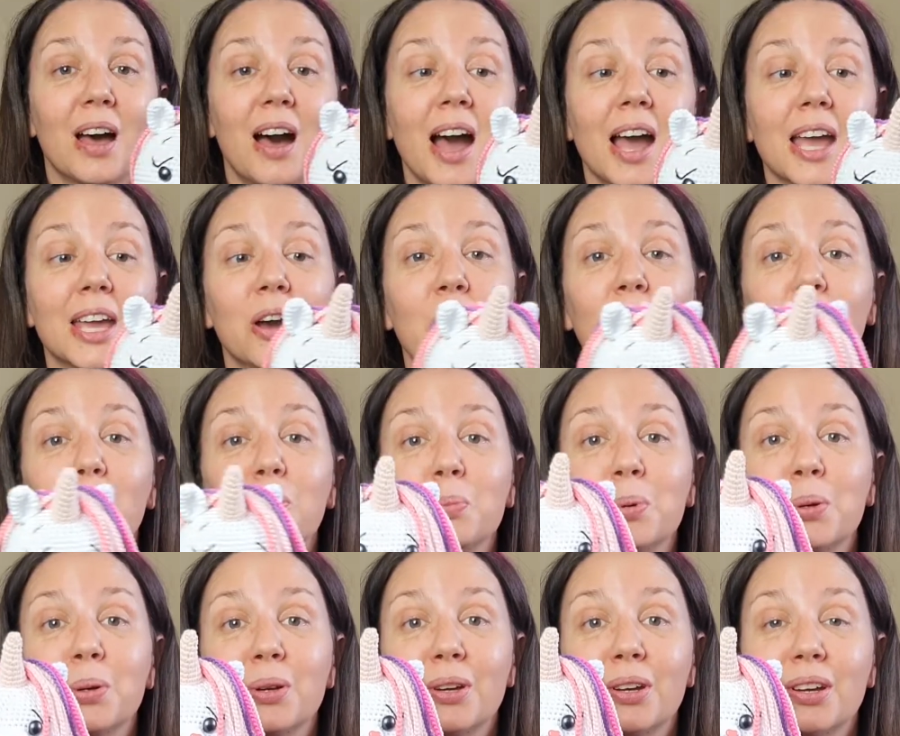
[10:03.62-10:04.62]
I hope
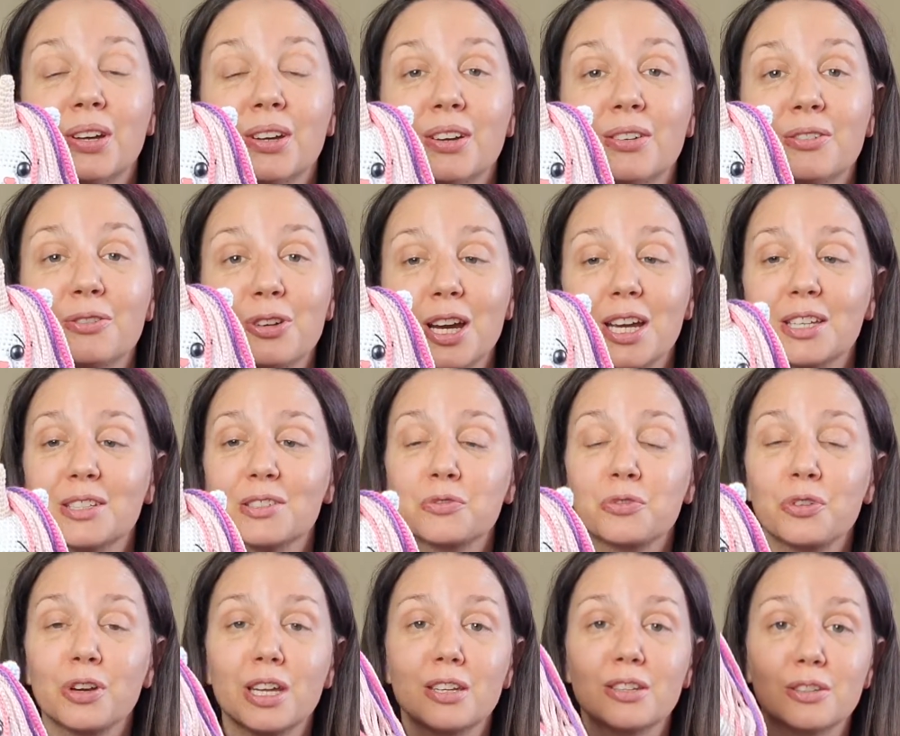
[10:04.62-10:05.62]
Freya's
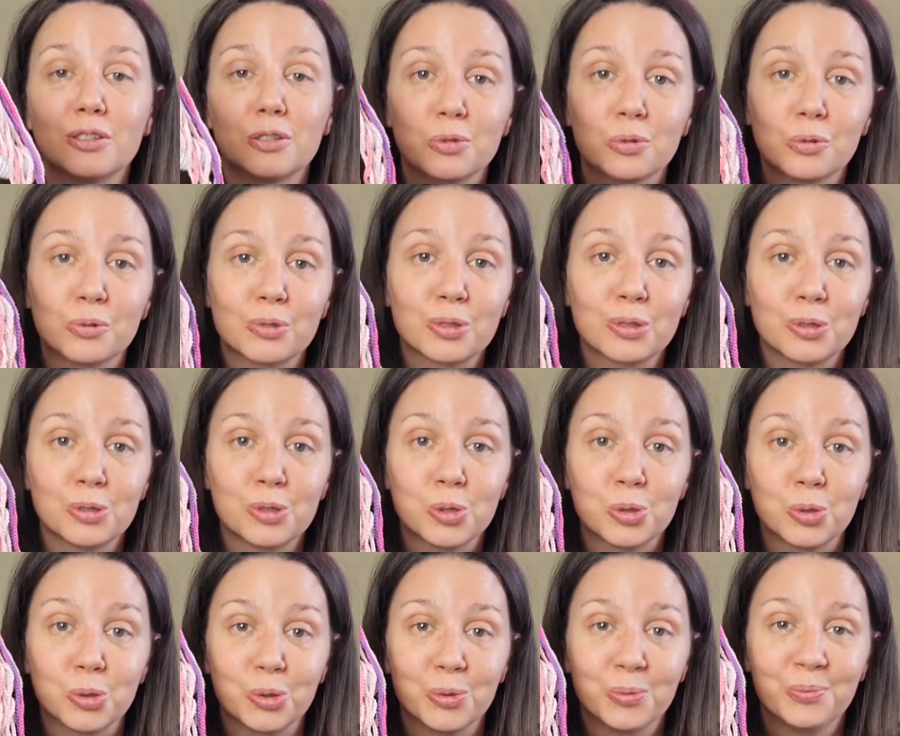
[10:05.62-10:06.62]
friend adores her
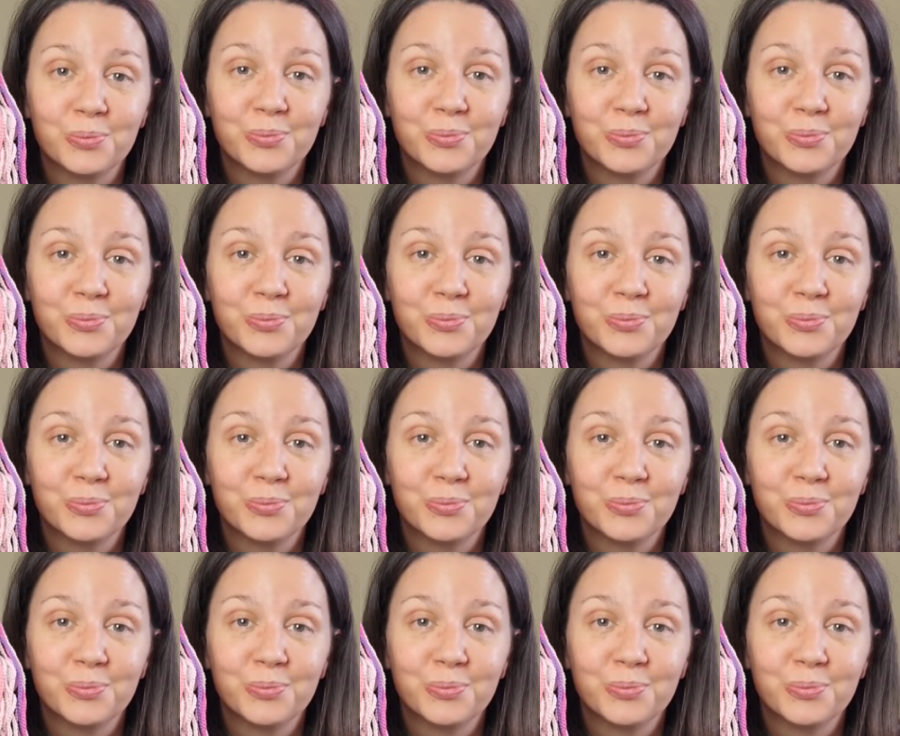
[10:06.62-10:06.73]
too.